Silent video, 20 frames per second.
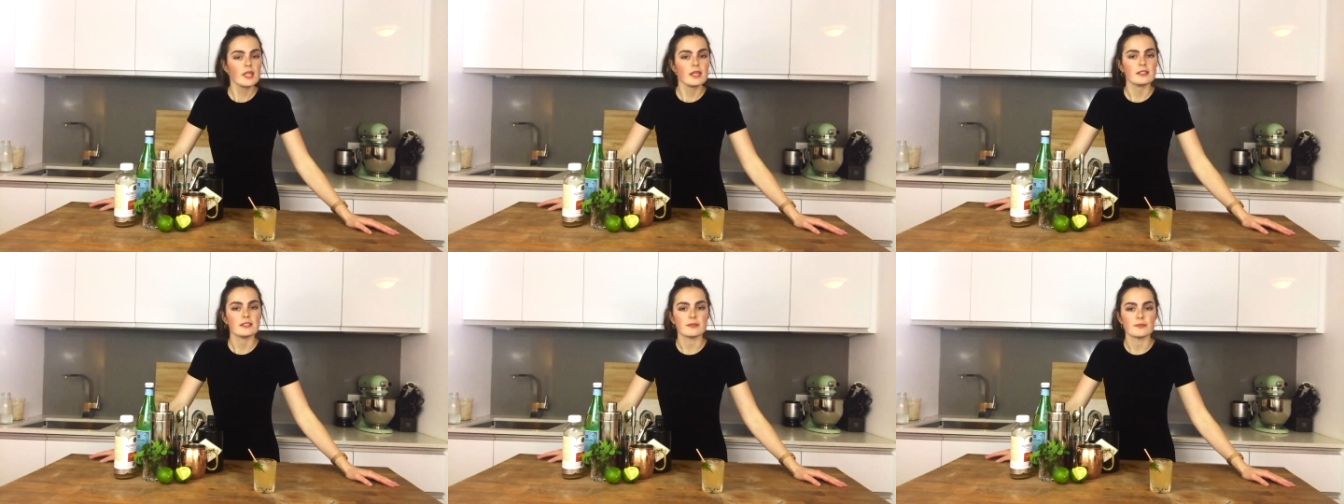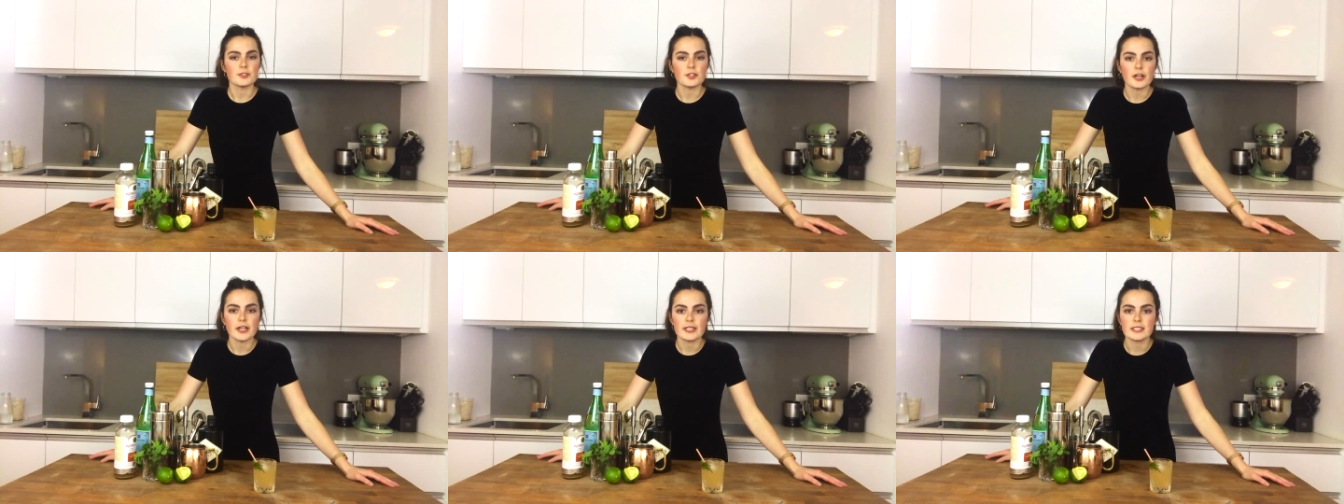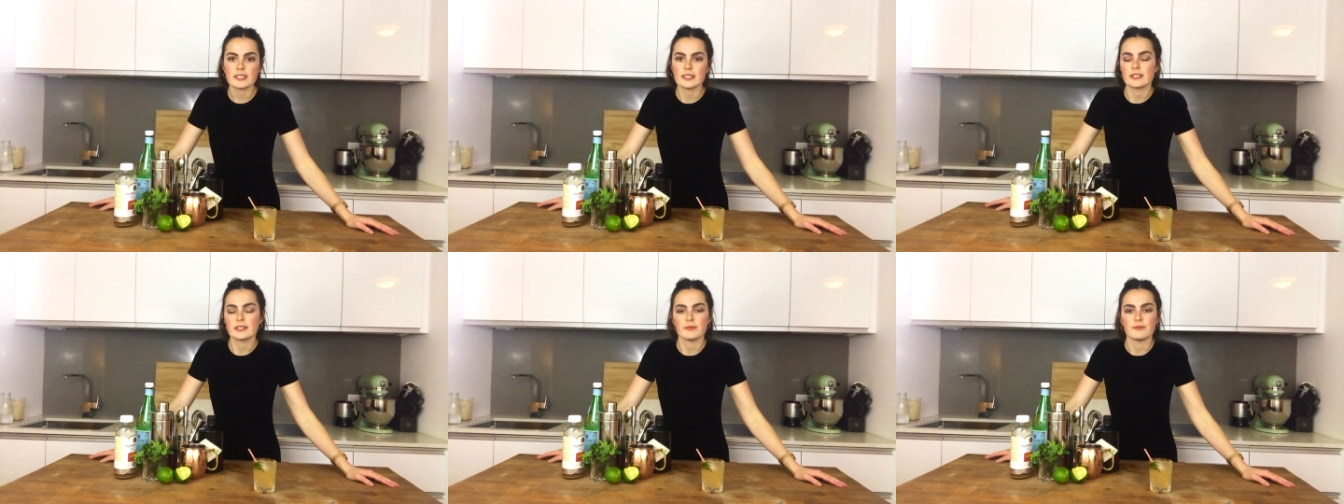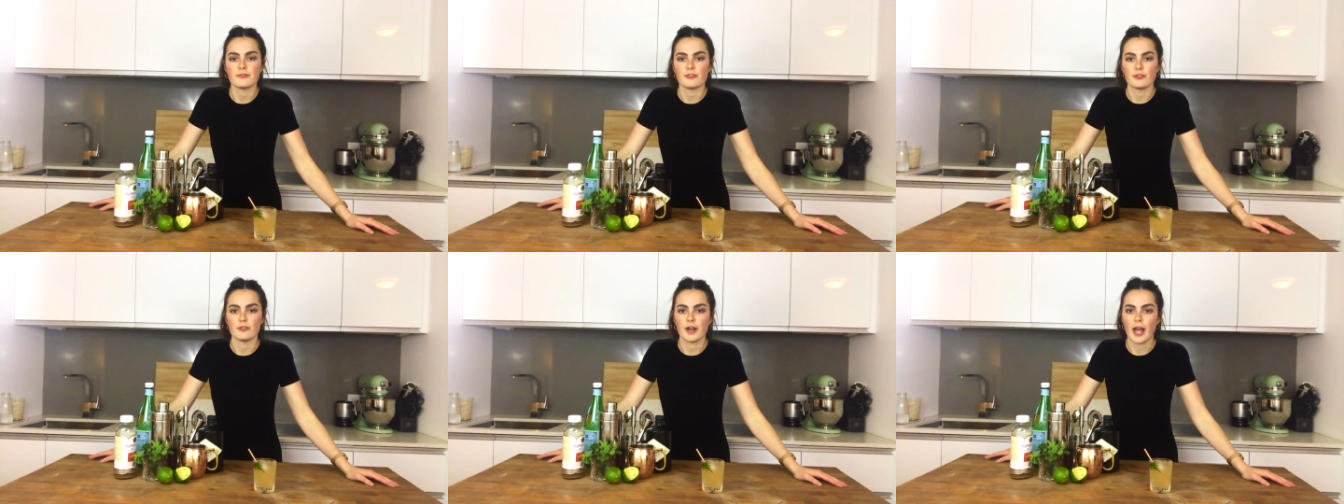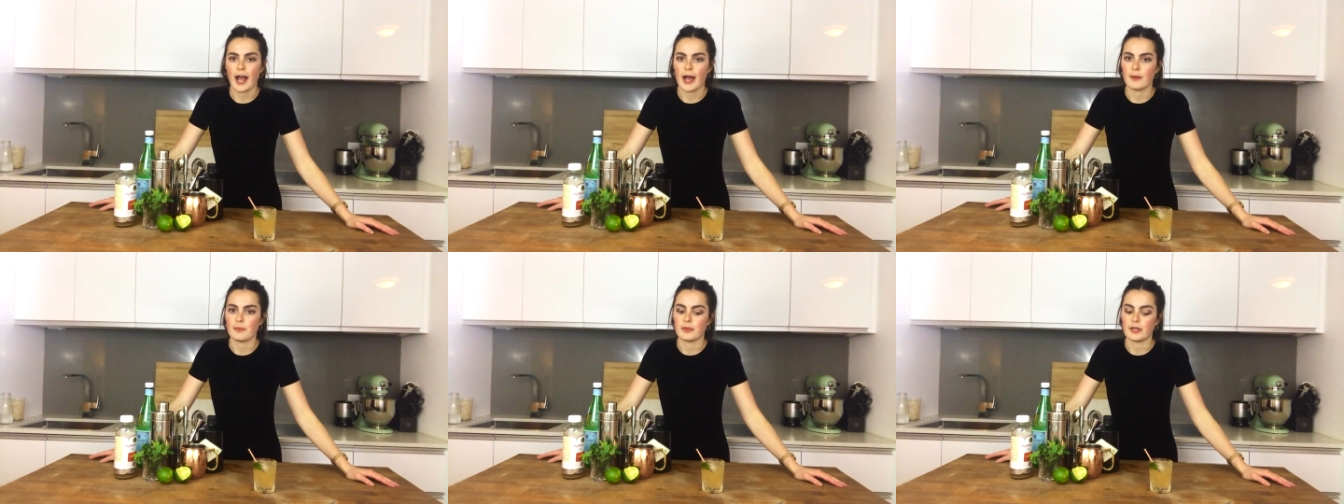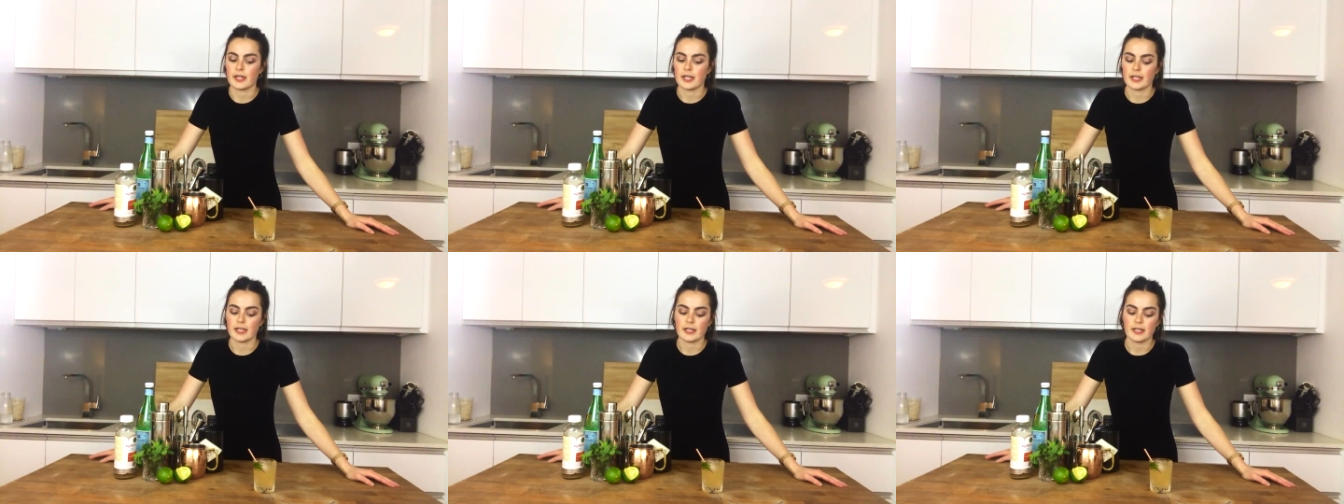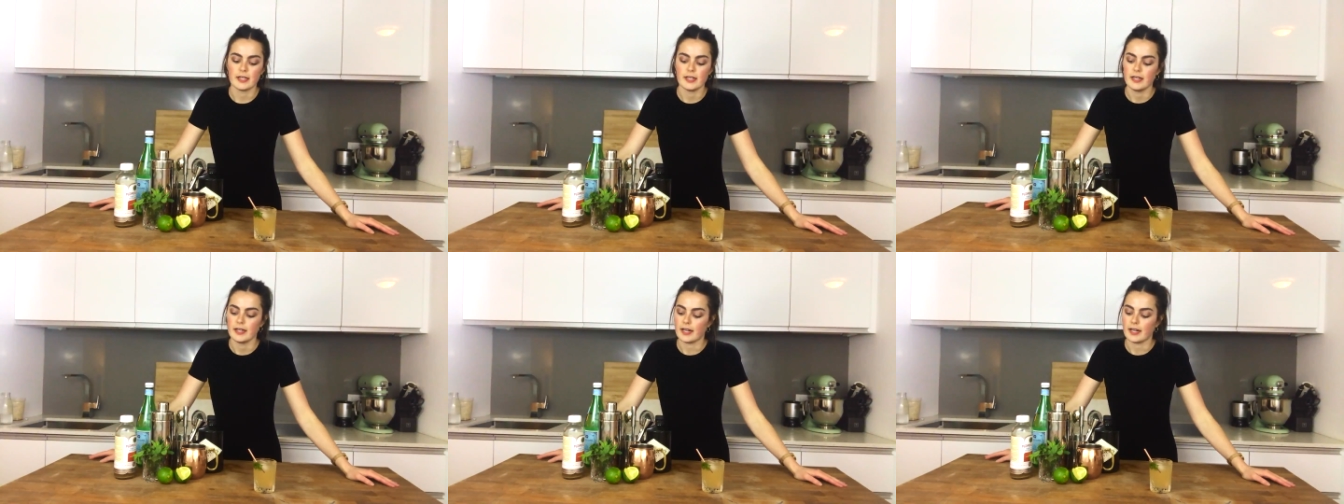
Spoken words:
some drinks and some food happening.